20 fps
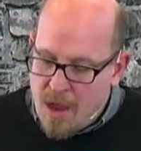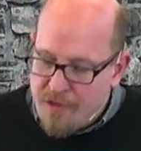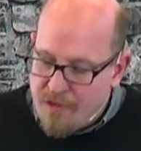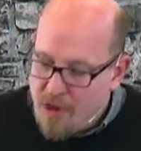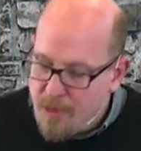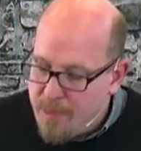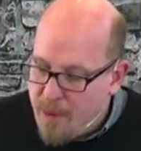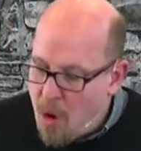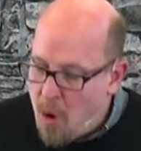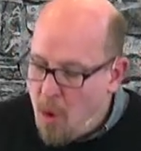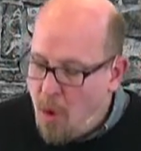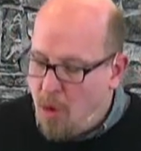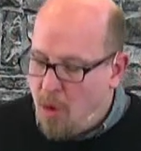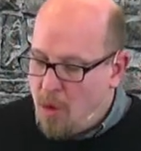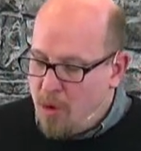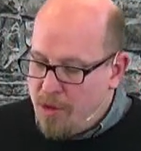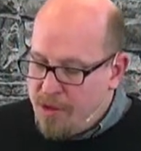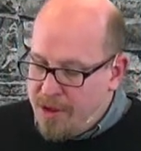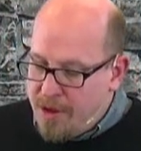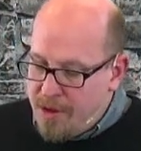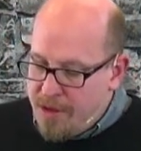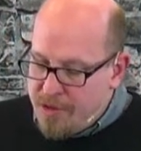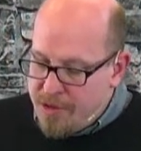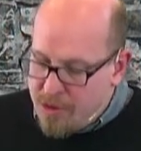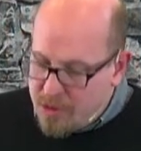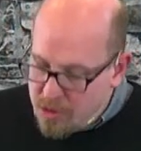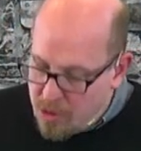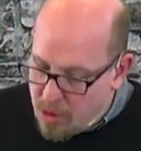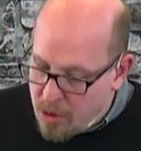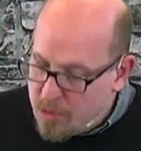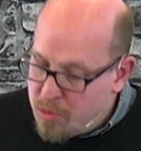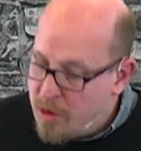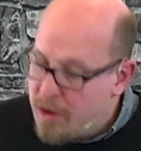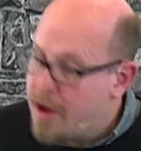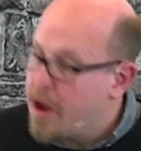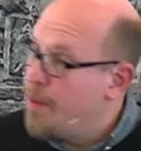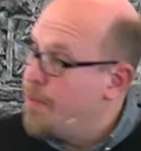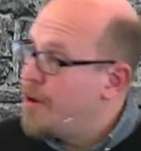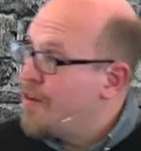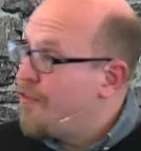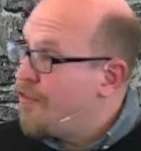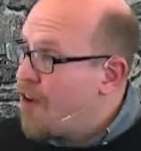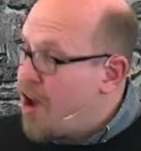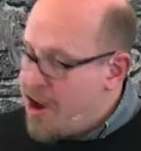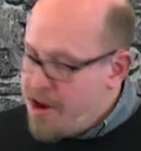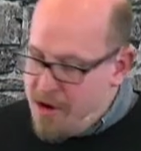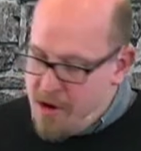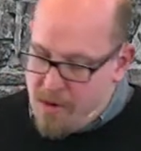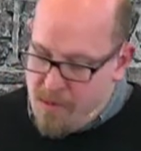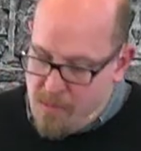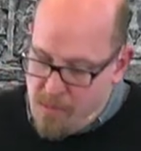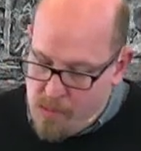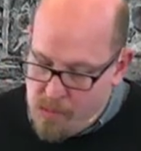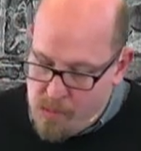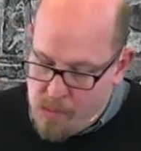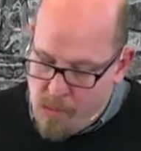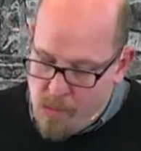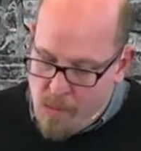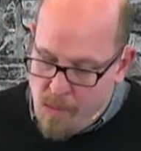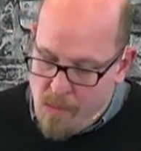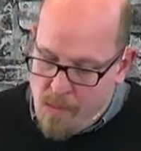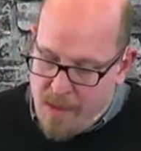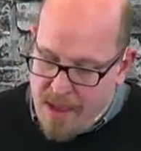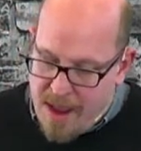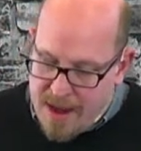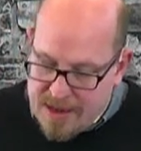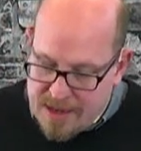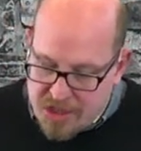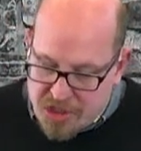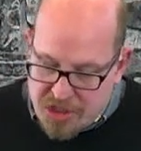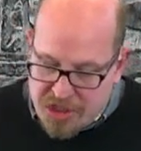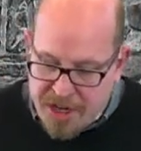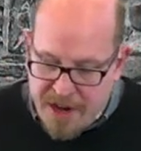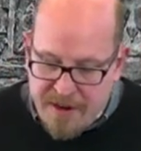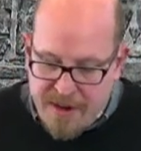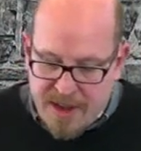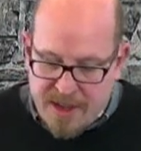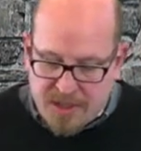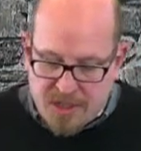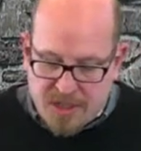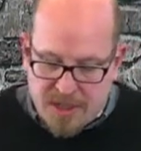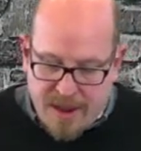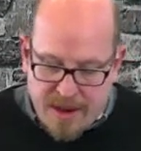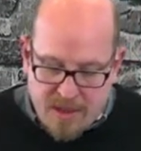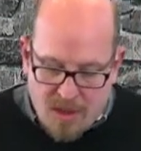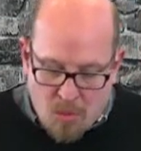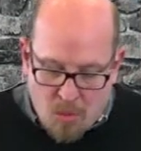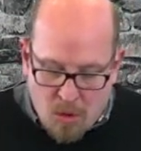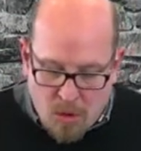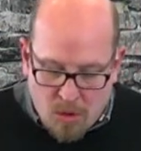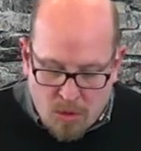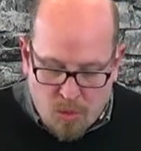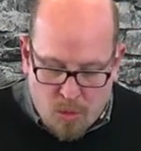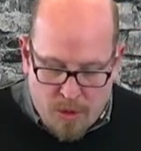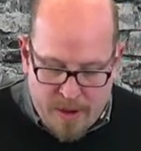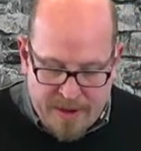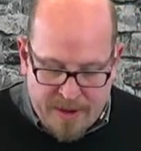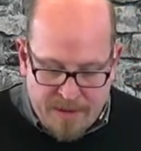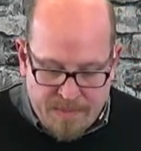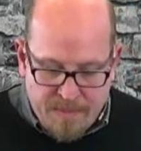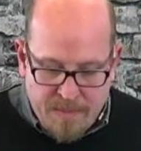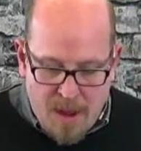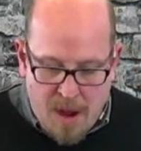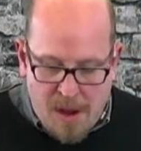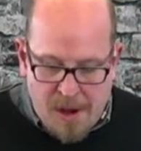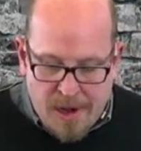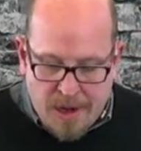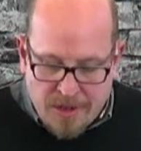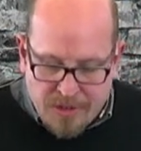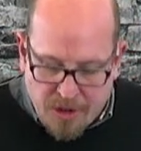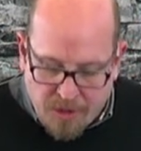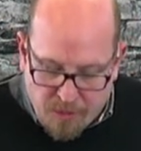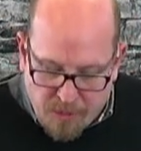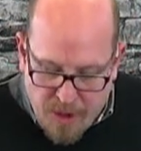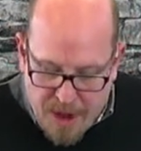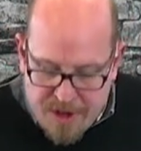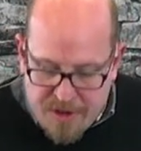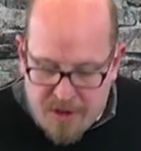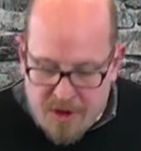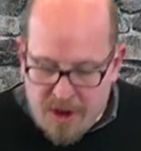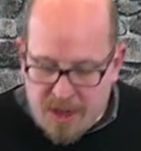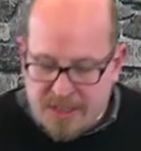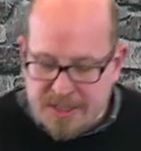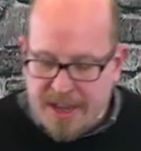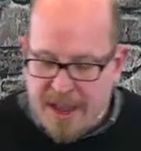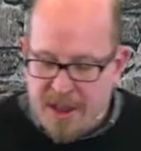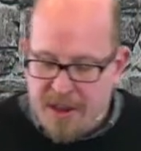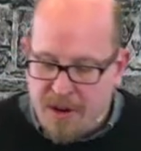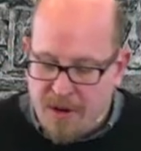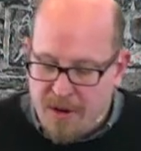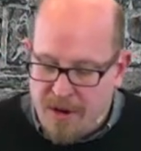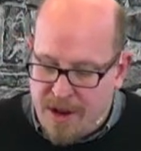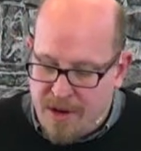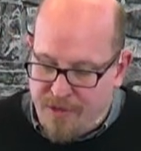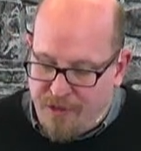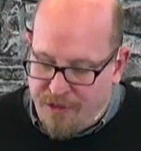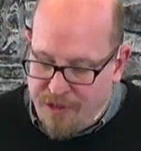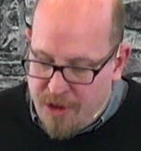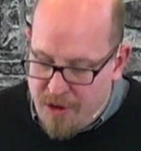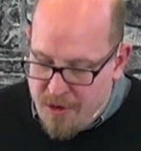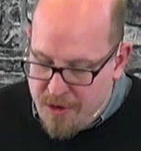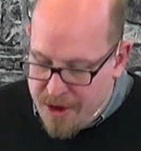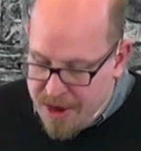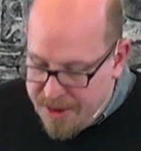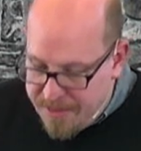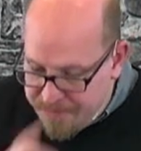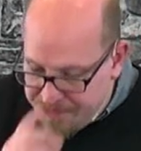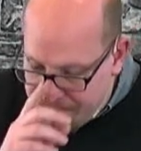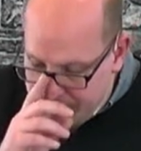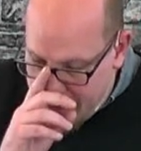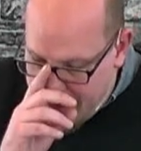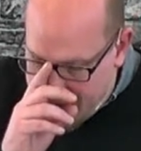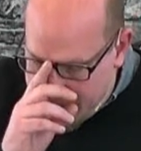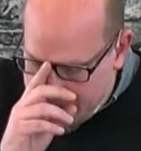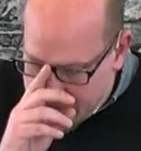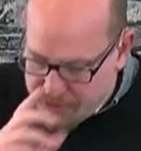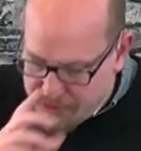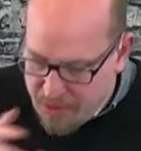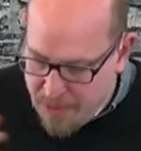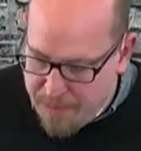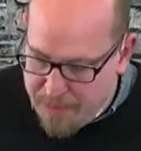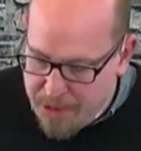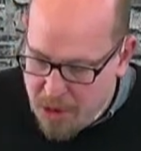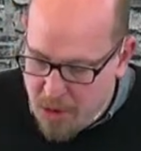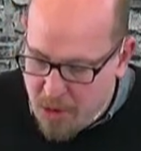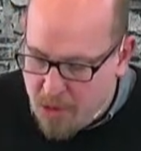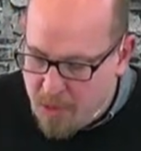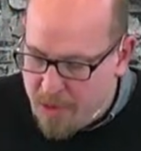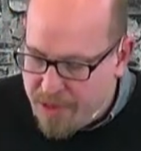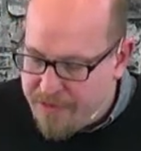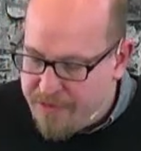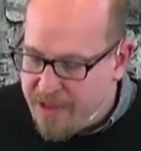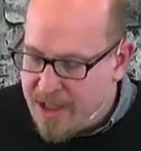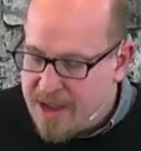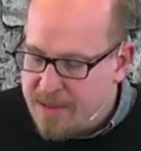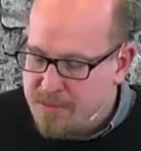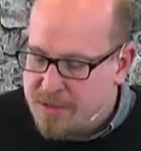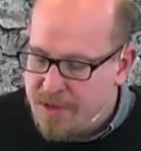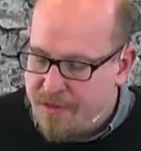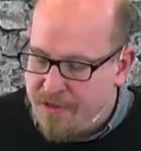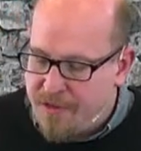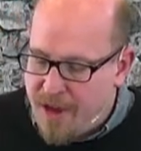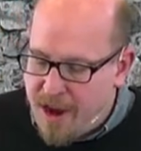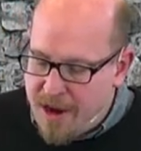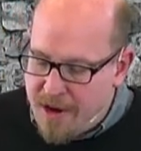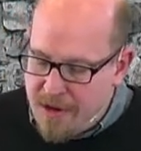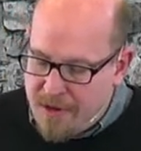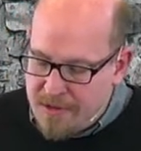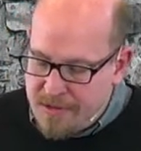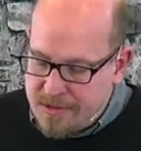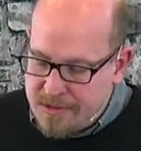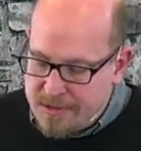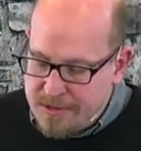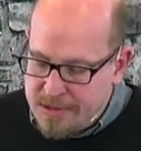For behold, the Lord will come in fire, and his chariots like the whirlwind, to render his anger and fury, and his rebuke with flames of fire.